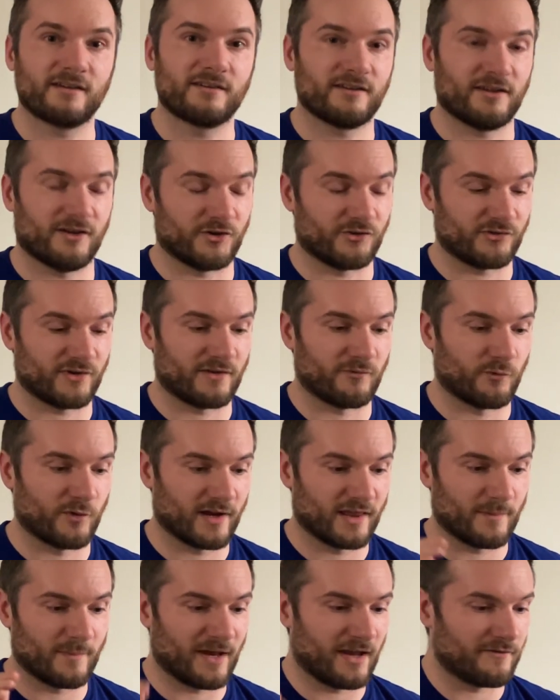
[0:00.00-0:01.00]
I'll usually have one of
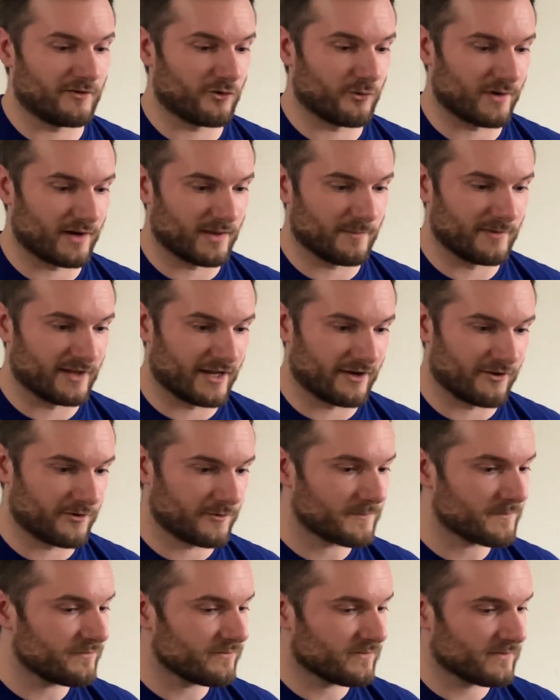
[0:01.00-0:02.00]
them heavier, one of them lighter. And
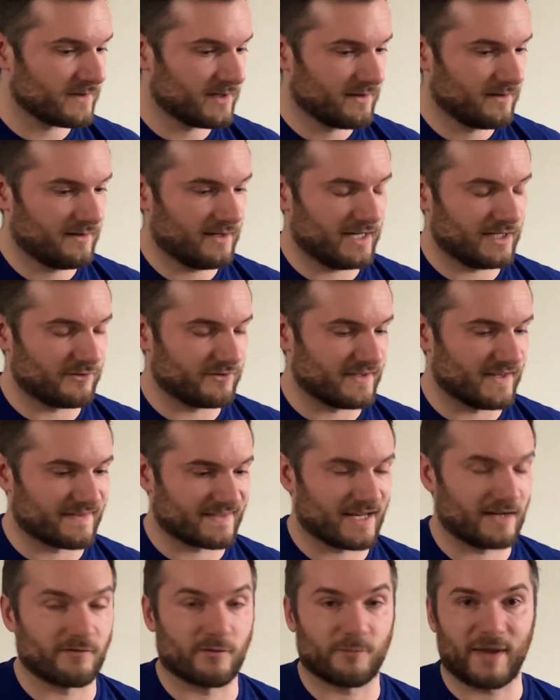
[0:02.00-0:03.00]
you'll see that's
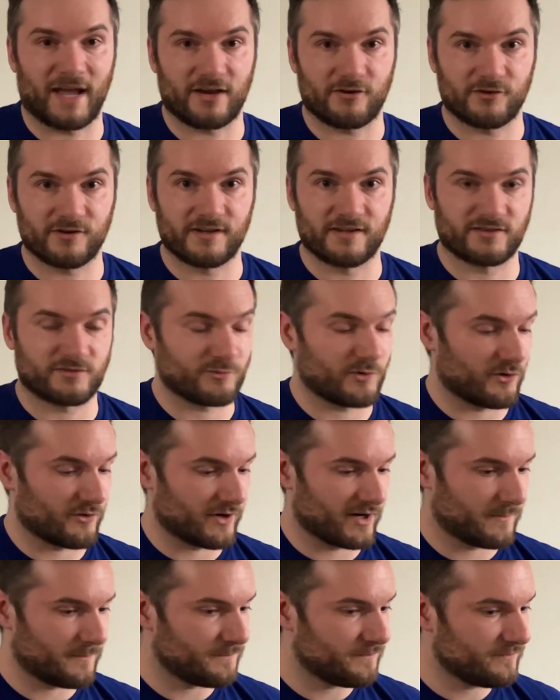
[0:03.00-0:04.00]
kind of a pattern in this
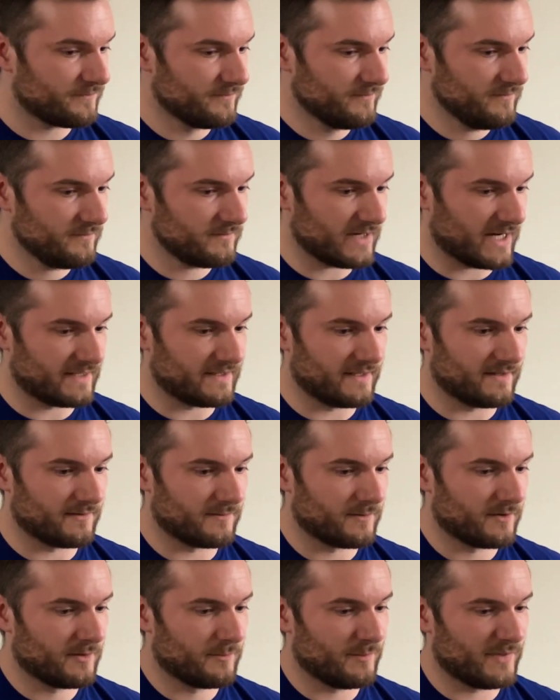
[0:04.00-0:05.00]
program. And then
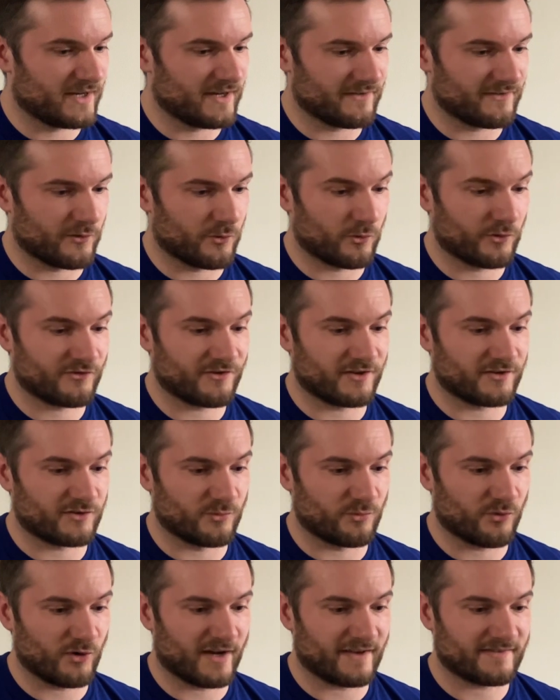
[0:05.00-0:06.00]
because the horizontal
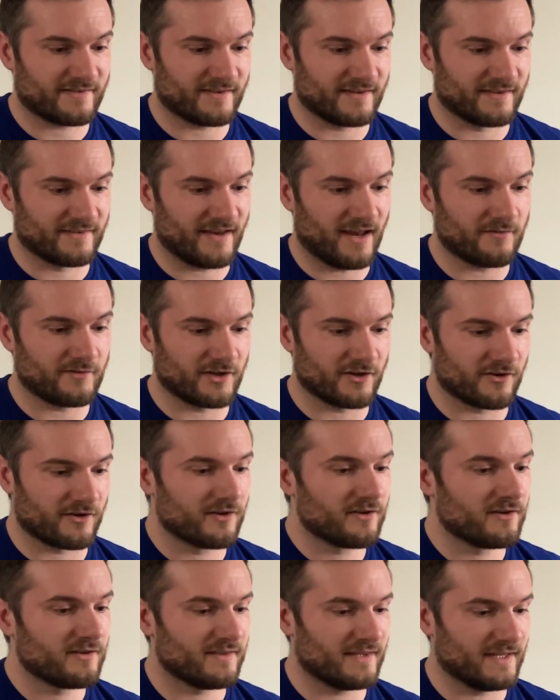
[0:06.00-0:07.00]
press is heavier,
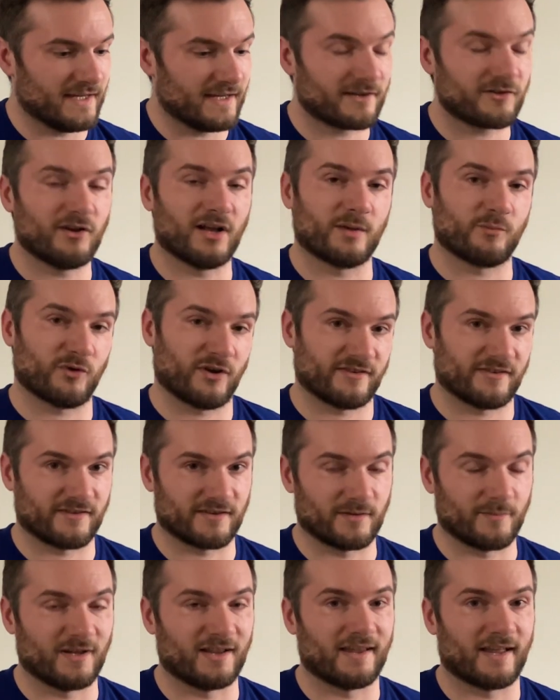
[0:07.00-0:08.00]
the incline press is gonna
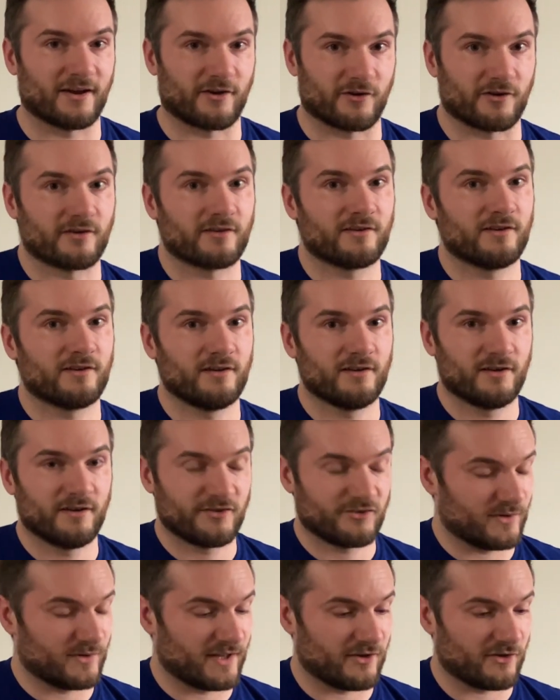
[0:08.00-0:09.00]
be lighter.
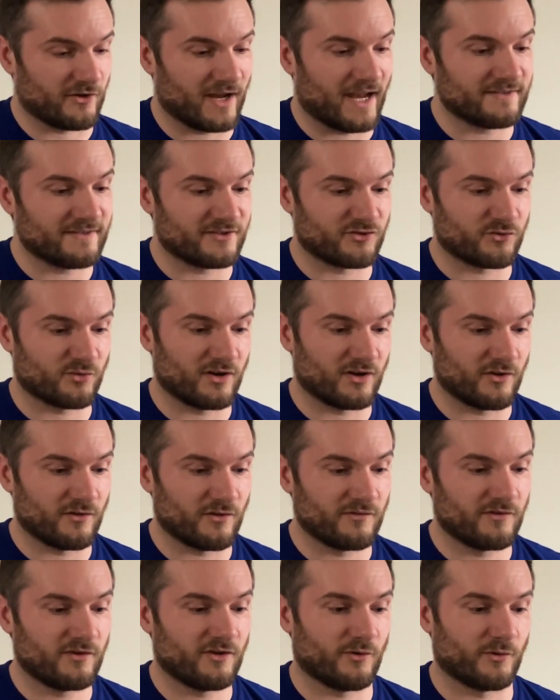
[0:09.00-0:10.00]
So either 8 to
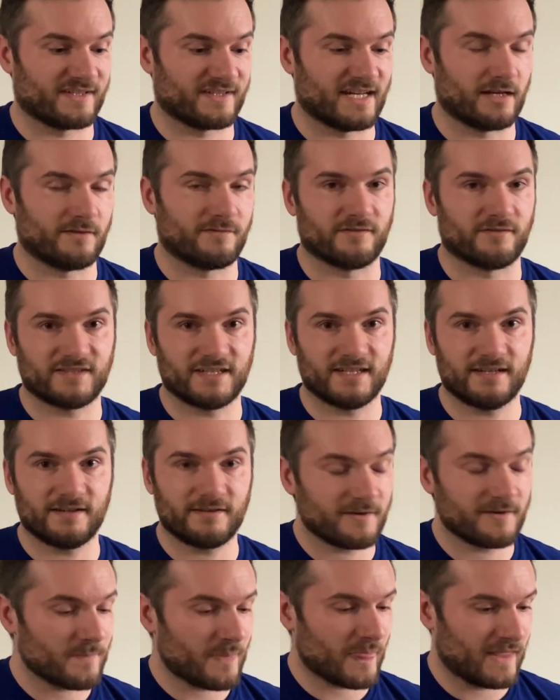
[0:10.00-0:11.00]
12 or 10 to
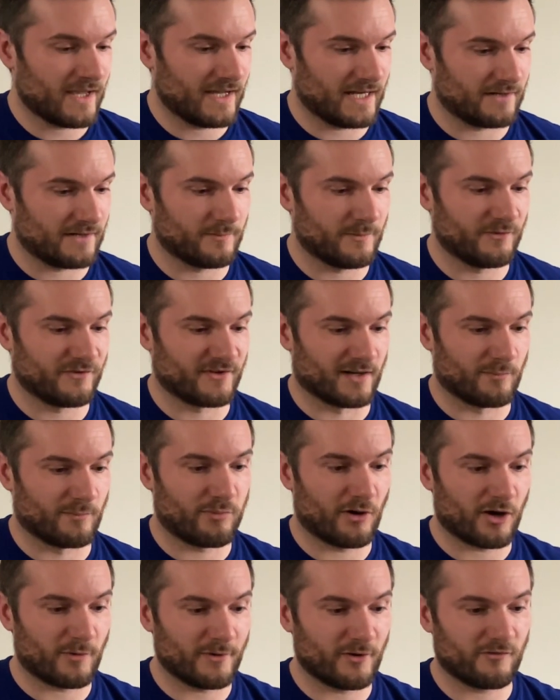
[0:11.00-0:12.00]
15. And if I'm using a
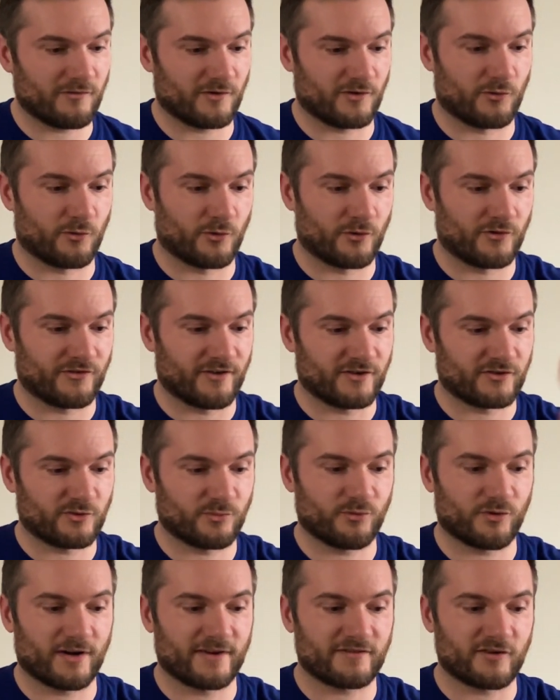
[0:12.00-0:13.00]
barbell for the horizontal
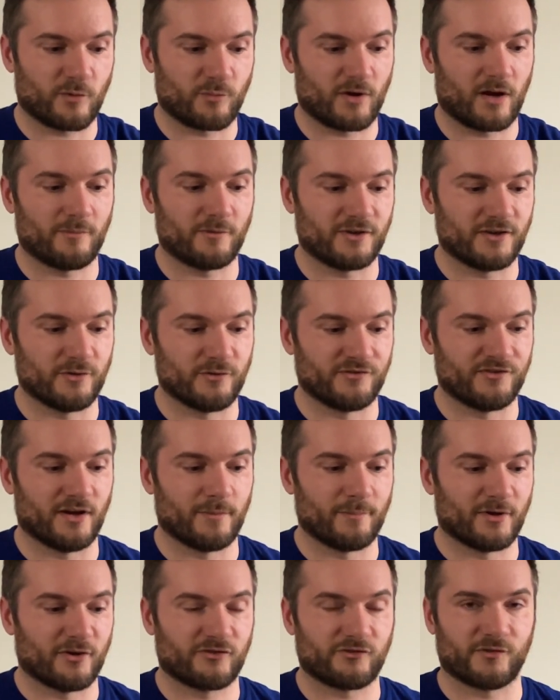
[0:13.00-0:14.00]
press, I'll probably use
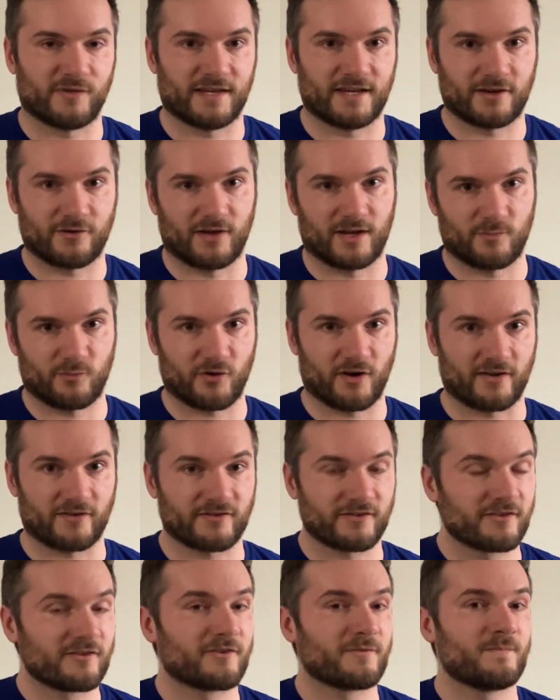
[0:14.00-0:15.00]
dumbbells for the incline
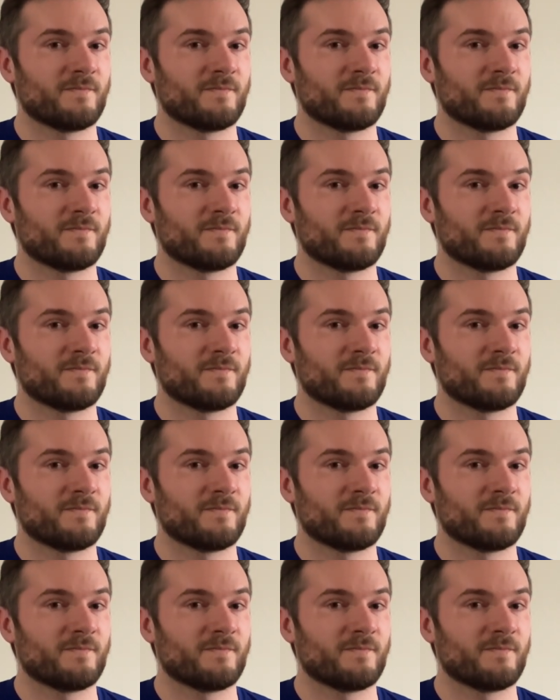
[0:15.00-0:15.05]
press.